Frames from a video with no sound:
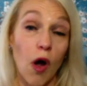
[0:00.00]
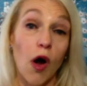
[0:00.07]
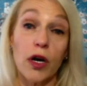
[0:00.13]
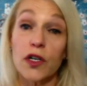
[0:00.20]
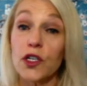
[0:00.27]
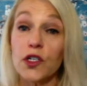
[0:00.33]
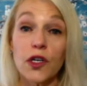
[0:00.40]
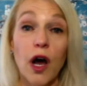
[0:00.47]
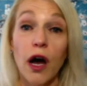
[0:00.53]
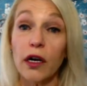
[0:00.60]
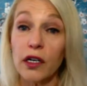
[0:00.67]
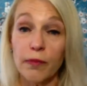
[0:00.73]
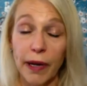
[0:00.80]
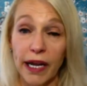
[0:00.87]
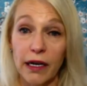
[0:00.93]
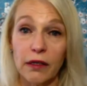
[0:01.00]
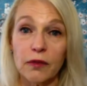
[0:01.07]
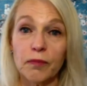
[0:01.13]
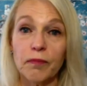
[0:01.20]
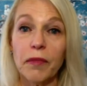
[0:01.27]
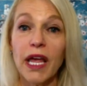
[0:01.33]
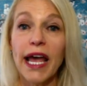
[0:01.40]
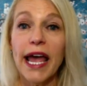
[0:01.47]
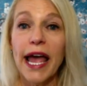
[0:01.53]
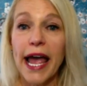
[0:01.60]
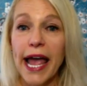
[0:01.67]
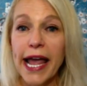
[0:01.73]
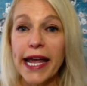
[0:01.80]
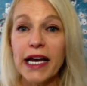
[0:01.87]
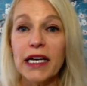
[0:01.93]
hard to talk about.
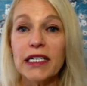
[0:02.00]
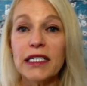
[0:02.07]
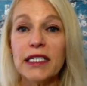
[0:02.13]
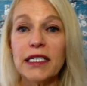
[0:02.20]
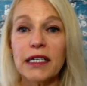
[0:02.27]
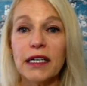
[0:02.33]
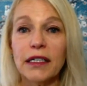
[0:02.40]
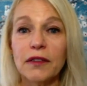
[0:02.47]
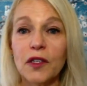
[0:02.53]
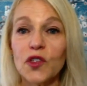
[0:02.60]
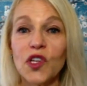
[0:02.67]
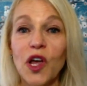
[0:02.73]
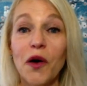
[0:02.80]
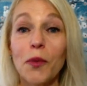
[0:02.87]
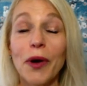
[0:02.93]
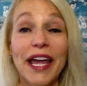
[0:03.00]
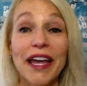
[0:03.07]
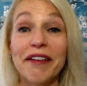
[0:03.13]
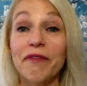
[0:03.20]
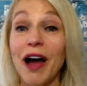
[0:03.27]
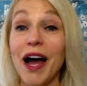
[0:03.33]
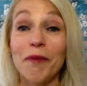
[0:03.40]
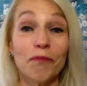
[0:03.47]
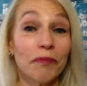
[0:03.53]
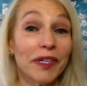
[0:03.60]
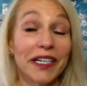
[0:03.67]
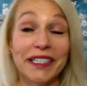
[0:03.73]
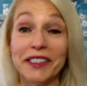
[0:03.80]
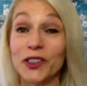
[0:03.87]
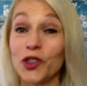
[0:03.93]
And so if I'm
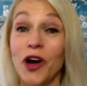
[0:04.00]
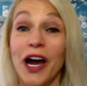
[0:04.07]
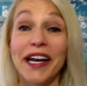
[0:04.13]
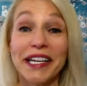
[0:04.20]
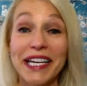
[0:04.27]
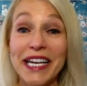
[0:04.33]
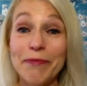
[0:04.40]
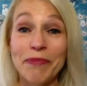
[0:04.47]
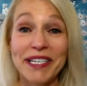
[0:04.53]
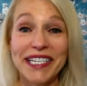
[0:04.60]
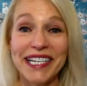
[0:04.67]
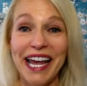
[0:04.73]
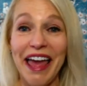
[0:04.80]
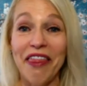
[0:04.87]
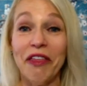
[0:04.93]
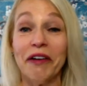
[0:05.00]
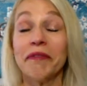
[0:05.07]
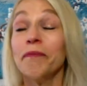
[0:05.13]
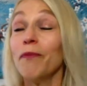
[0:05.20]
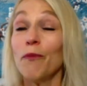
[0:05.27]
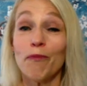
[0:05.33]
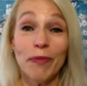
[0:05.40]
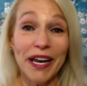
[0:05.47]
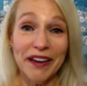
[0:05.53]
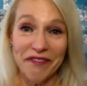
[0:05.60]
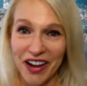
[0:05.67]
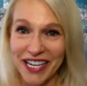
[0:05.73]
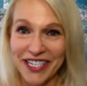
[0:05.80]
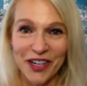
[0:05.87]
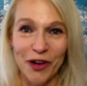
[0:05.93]
going to try to keep it together, but
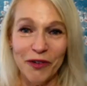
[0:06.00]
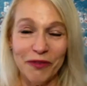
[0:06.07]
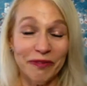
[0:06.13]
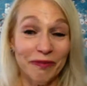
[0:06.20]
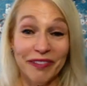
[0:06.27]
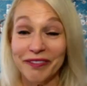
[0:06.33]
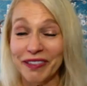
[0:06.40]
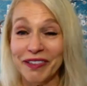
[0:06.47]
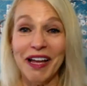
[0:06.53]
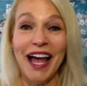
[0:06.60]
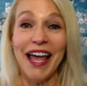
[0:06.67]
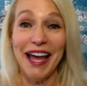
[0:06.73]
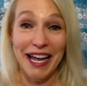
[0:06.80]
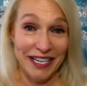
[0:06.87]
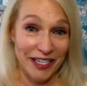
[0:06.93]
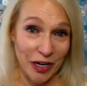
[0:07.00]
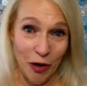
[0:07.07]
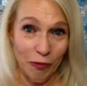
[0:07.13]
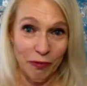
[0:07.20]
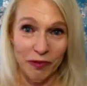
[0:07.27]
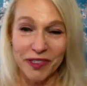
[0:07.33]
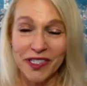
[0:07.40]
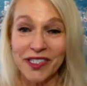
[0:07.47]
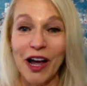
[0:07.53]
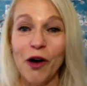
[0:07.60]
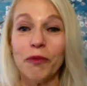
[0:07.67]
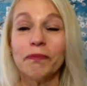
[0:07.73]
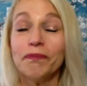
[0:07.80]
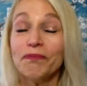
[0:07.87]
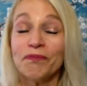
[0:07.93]
if I don't, I don't.
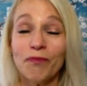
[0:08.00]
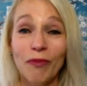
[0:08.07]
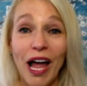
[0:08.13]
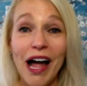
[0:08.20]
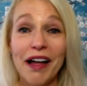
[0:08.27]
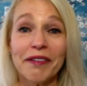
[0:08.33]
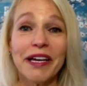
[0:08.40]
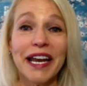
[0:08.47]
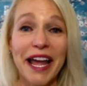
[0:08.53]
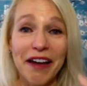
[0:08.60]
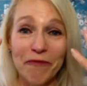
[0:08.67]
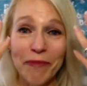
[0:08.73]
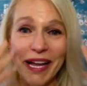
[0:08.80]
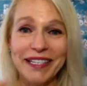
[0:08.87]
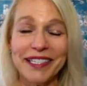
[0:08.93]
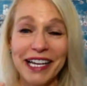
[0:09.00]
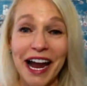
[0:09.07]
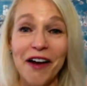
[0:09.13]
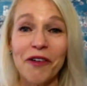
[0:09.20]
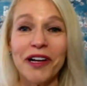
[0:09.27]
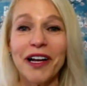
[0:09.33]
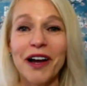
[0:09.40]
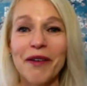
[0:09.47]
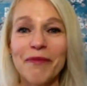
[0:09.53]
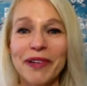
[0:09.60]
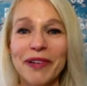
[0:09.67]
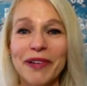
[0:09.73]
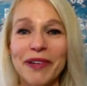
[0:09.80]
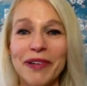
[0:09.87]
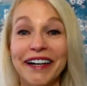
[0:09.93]
So I'm going to have mascara
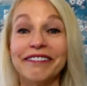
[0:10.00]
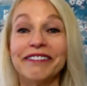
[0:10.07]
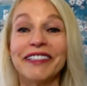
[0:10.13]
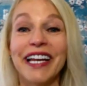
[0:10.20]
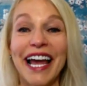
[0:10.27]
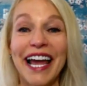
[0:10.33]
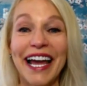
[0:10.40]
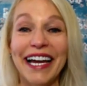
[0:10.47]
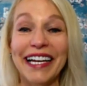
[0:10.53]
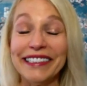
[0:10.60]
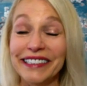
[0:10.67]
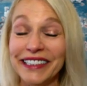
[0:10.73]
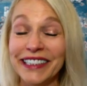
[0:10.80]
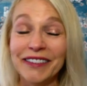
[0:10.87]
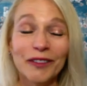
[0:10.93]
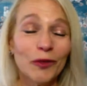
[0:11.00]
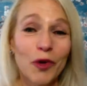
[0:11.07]
coming down and